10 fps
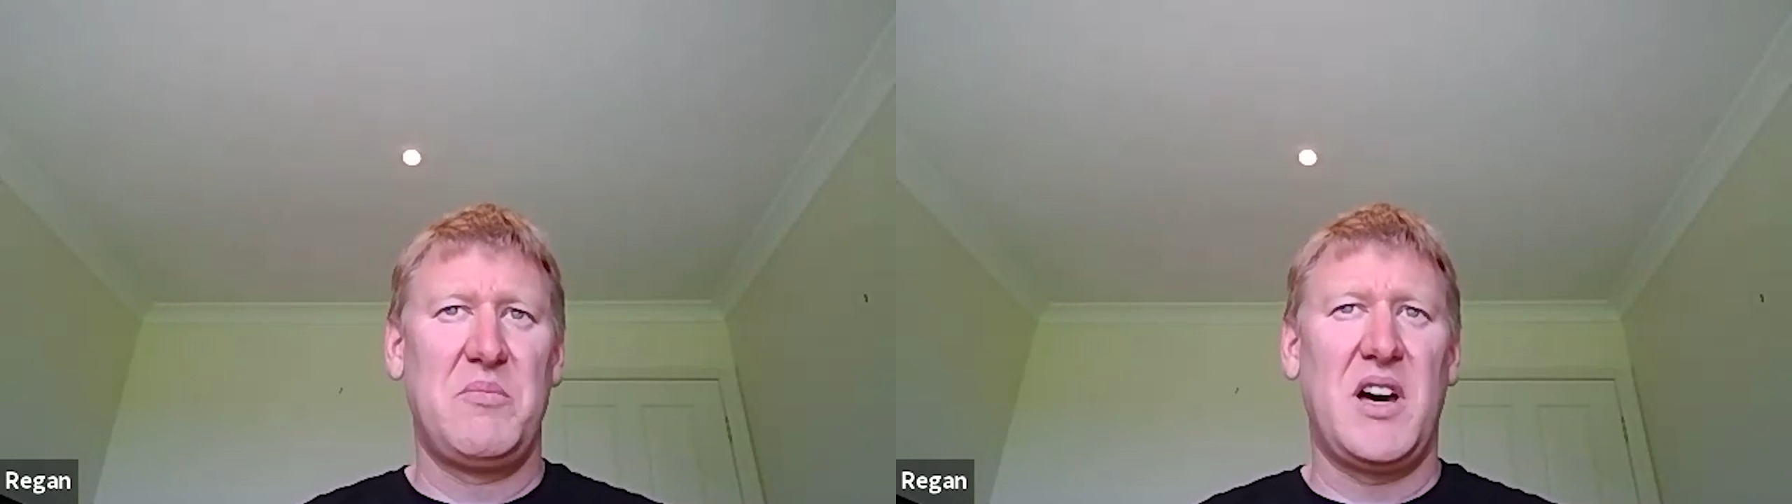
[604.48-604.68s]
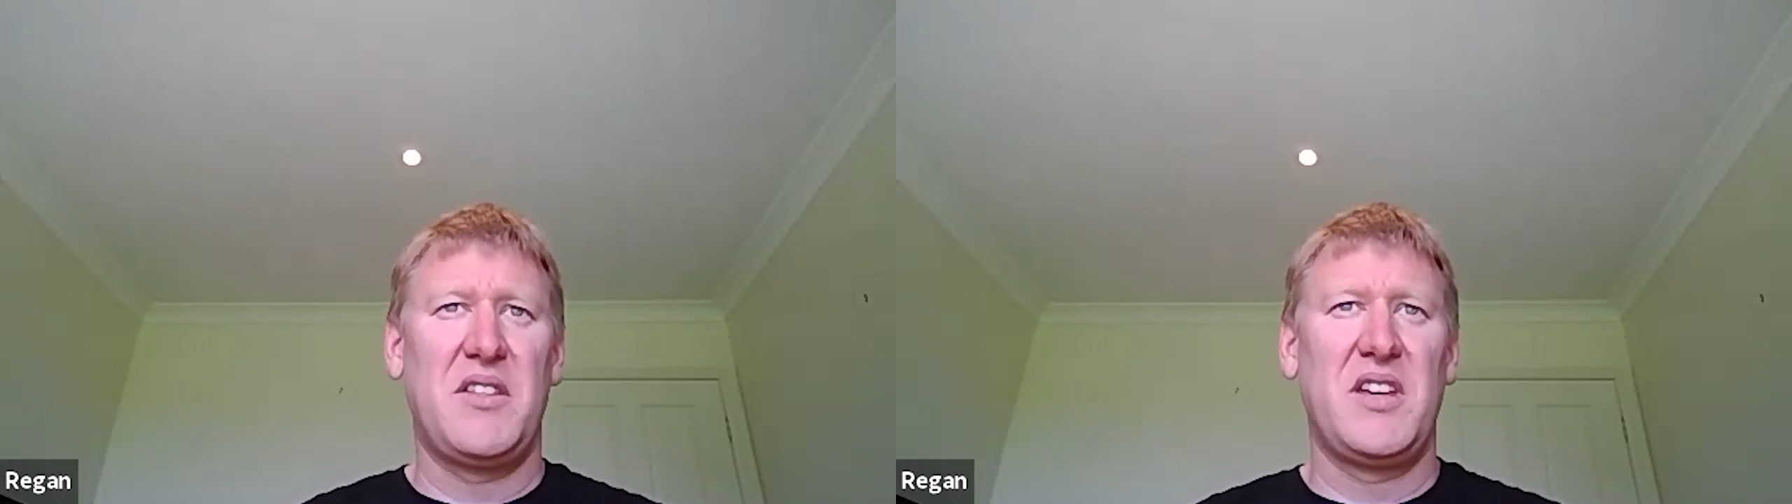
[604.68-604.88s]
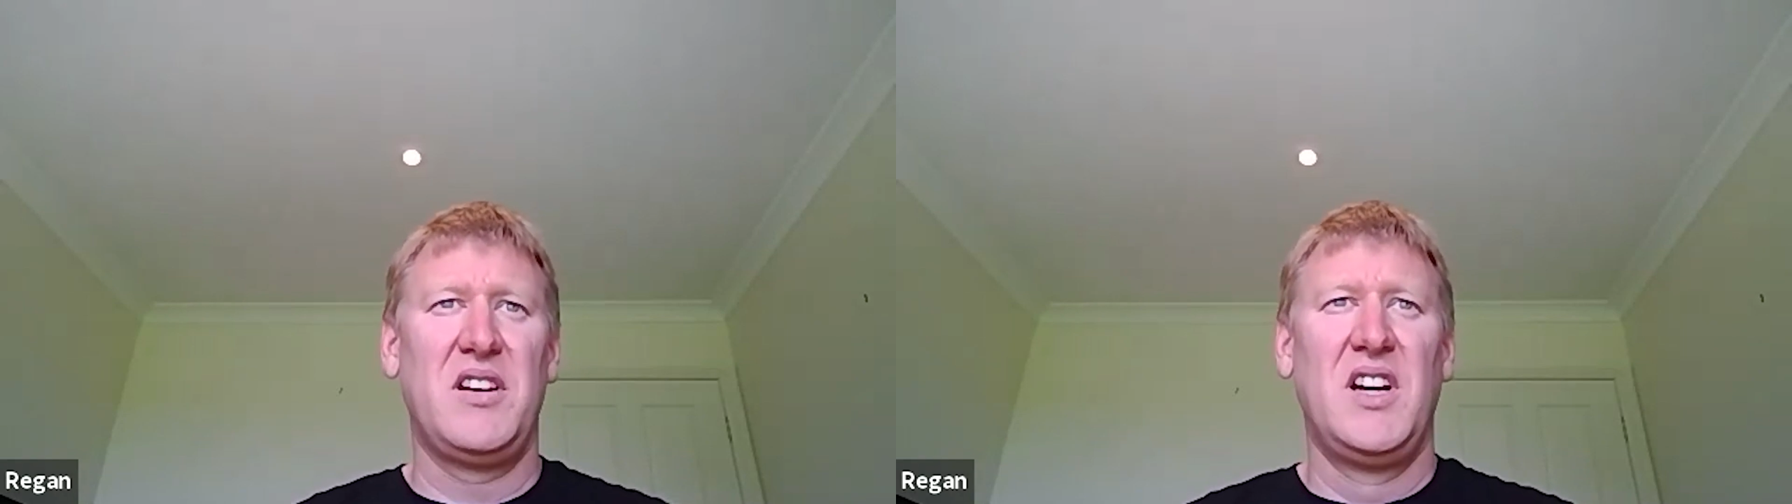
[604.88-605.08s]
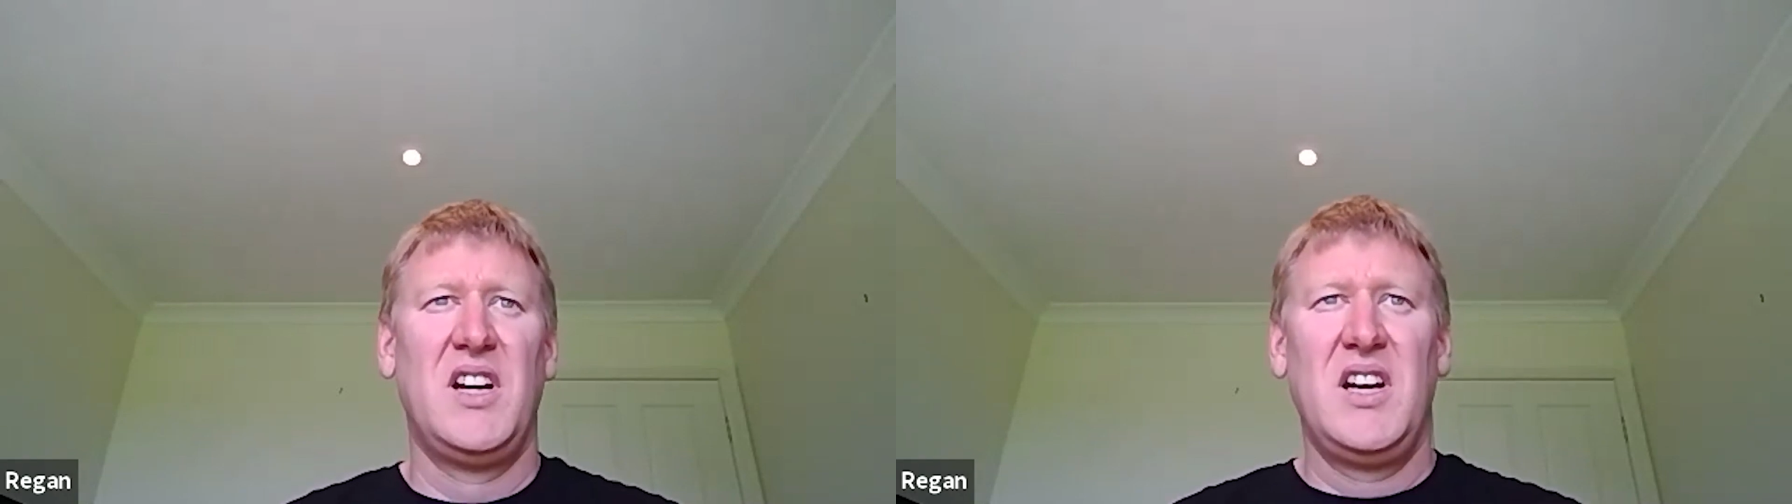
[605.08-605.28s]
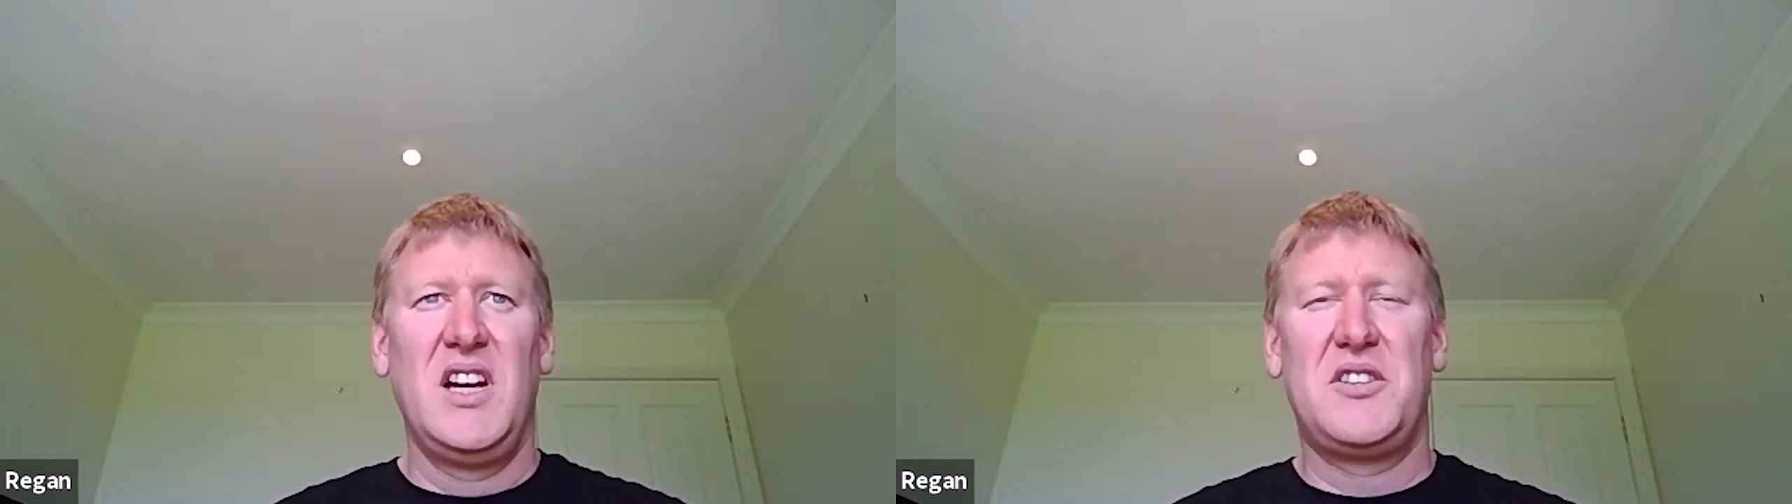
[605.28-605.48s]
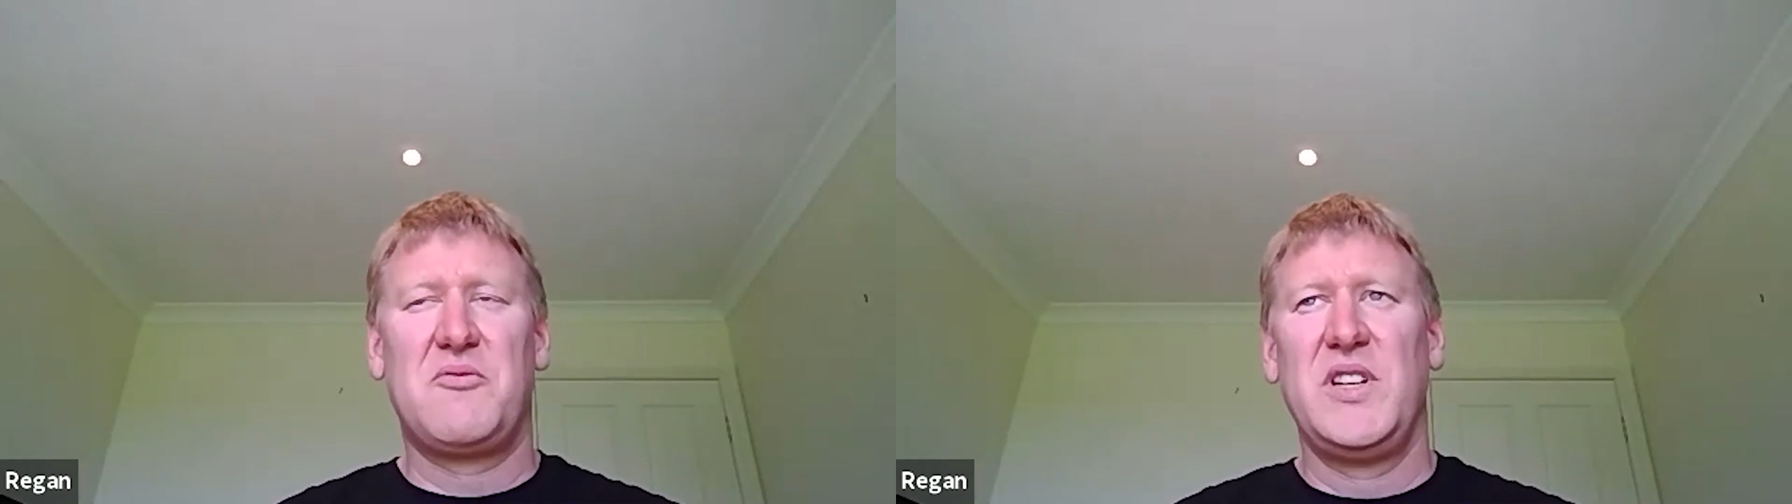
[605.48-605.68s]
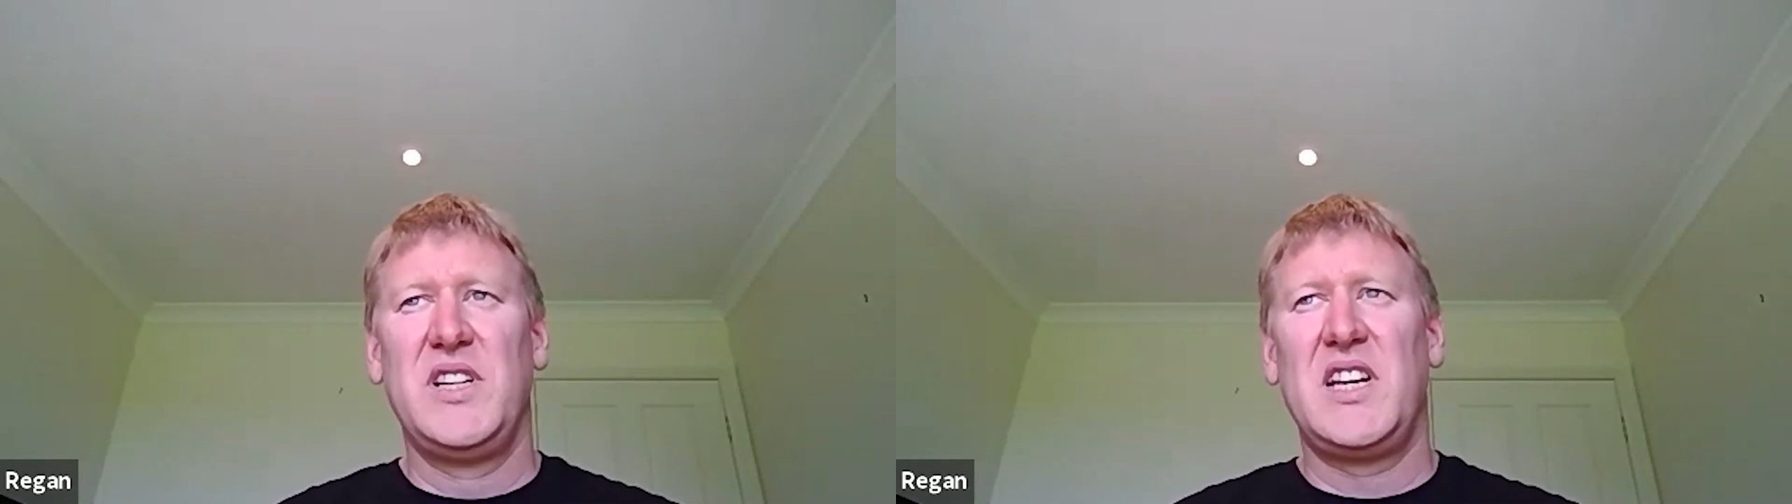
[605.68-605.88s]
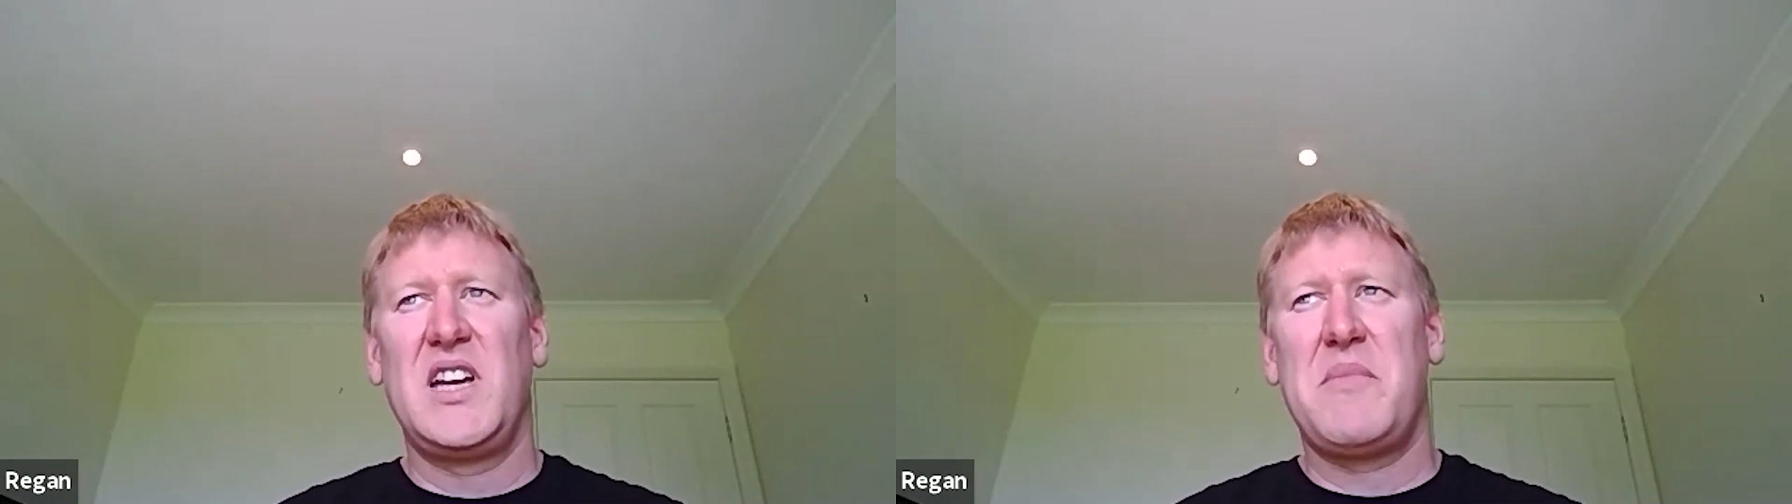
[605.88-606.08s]
about that. It's
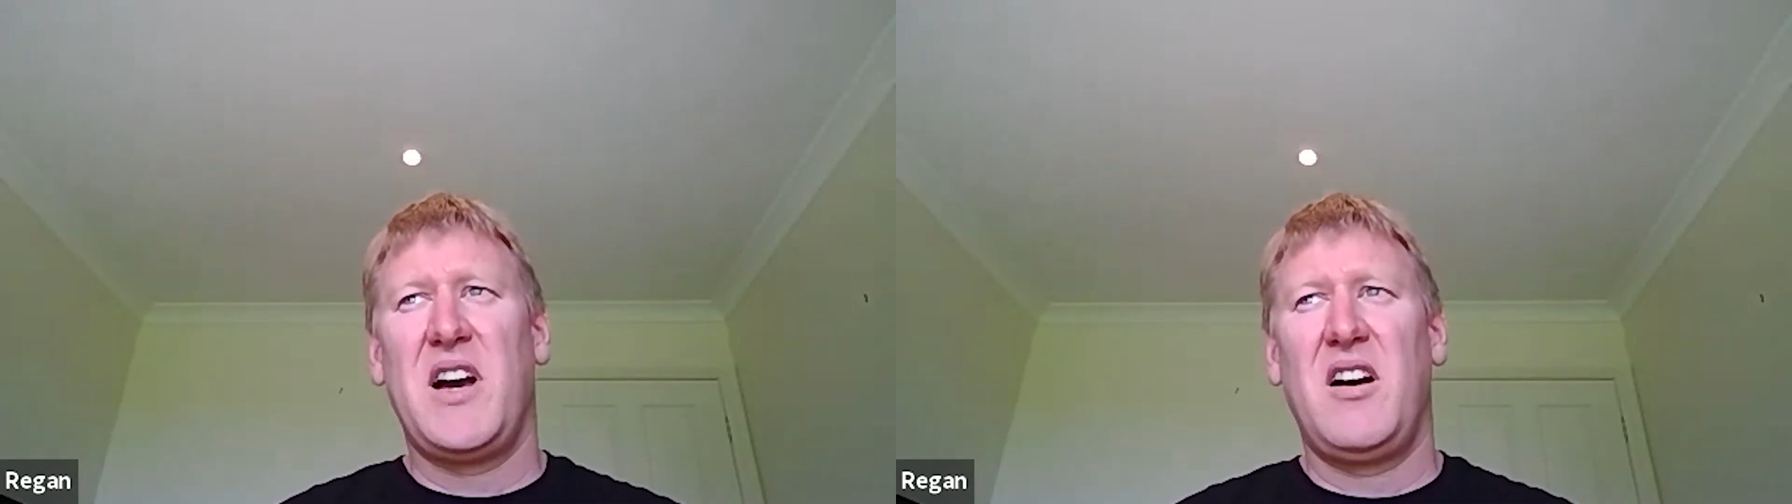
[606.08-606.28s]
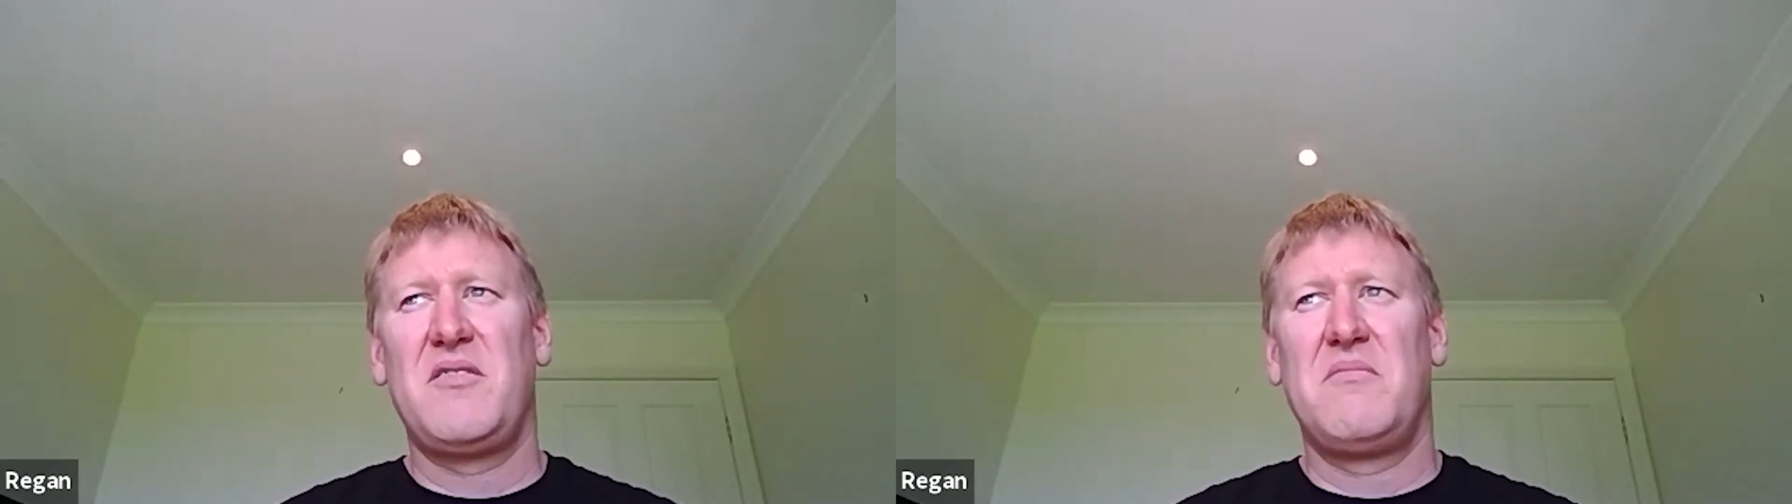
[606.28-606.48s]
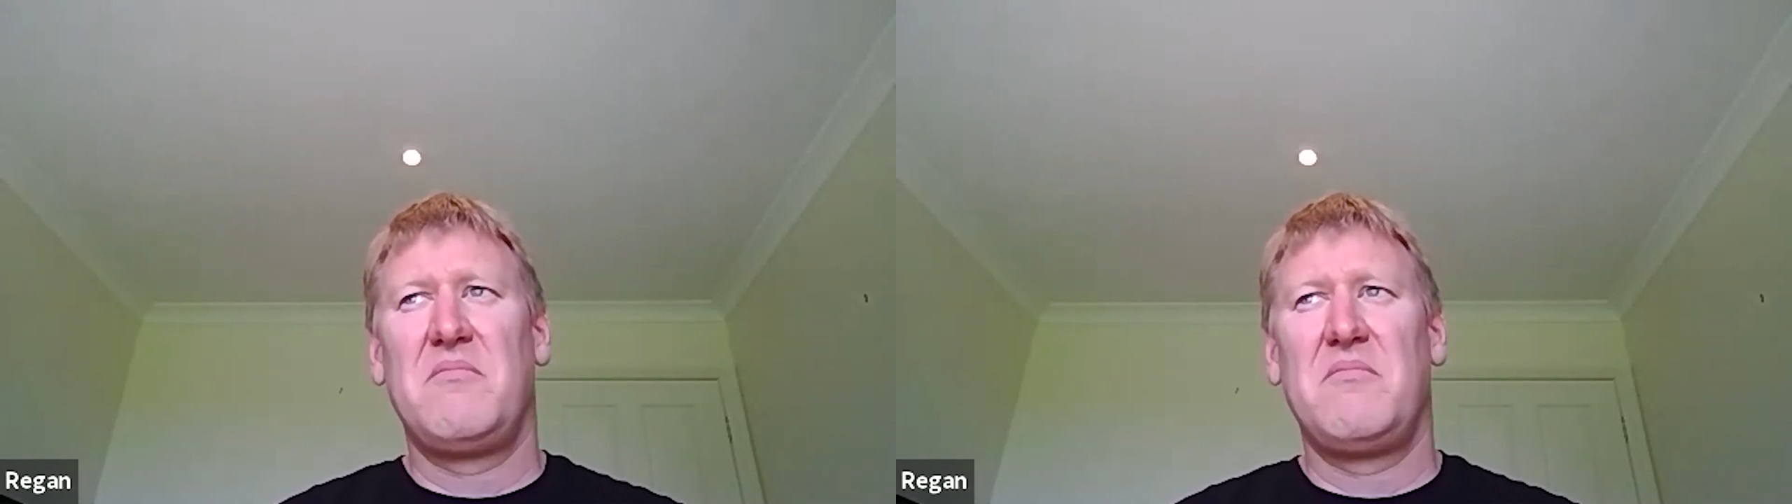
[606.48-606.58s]
really about